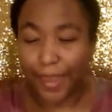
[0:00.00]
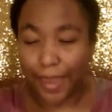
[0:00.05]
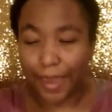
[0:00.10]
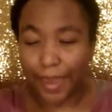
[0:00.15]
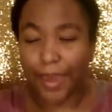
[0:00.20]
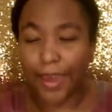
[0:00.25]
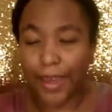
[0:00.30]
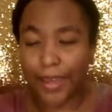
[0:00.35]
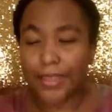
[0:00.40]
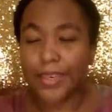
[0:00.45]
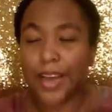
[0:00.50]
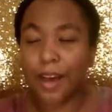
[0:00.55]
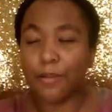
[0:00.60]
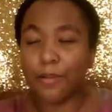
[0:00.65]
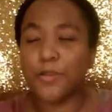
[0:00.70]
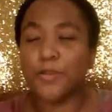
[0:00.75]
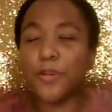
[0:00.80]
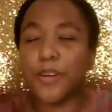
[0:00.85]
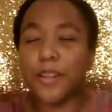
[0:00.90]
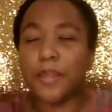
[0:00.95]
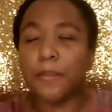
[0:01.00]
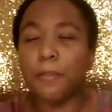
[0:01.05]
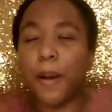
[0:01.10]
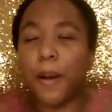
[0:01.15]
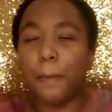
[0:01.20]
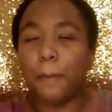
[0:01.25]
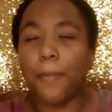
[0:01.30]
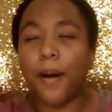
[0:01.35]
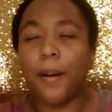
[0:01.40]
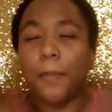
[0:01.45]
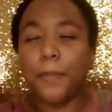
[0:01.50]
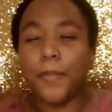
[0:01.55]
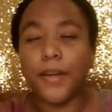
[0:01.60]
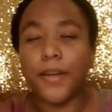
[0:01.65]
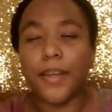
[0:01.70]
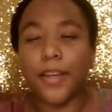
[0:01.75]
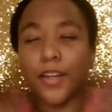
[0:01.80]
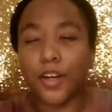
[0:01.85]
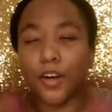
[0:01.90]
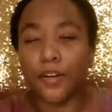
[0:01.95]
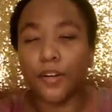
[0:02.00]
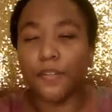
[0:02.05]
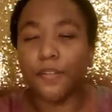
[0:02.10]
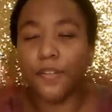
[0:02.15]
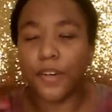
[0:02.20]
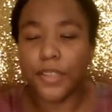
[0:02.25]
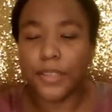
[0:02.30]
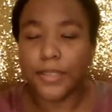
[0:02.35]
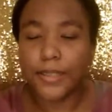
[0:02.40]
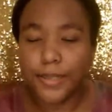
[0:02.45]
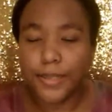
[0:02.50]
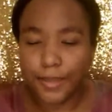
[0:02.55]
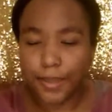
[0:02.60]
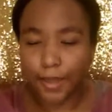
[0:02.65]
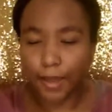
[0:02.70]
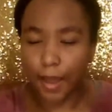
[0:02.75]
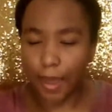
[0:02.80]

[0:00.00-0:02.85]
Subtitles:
And I was with my mama and her friend.